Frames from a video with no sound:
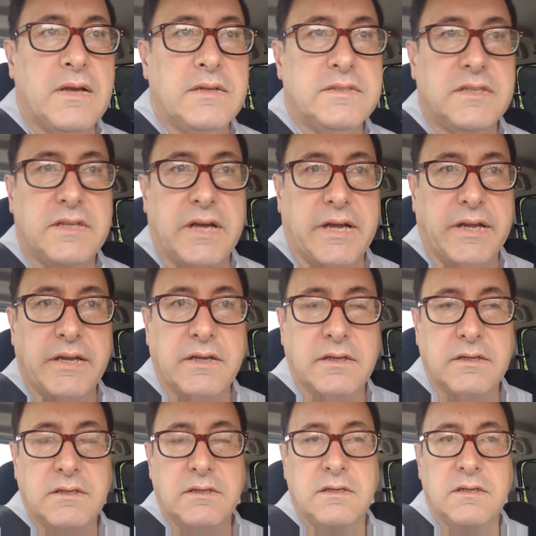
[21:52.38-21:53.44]
today,
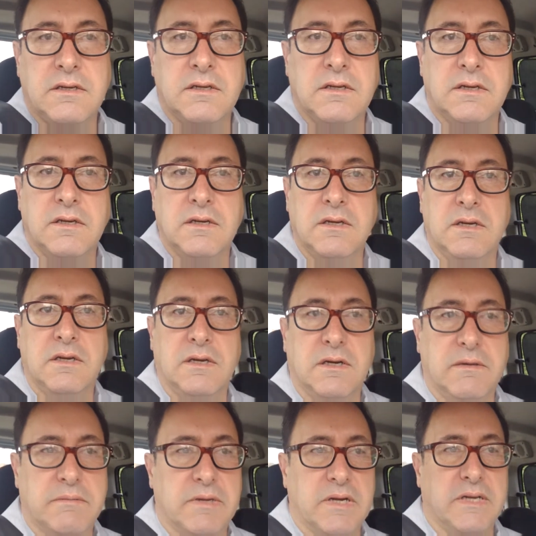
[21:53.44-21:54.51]

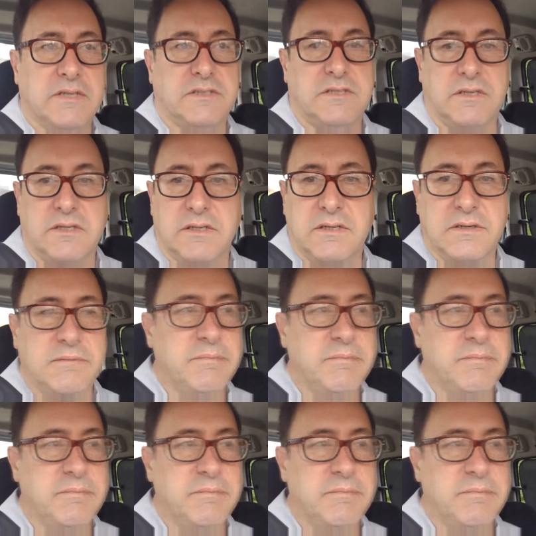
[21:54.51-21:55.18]
I'm going to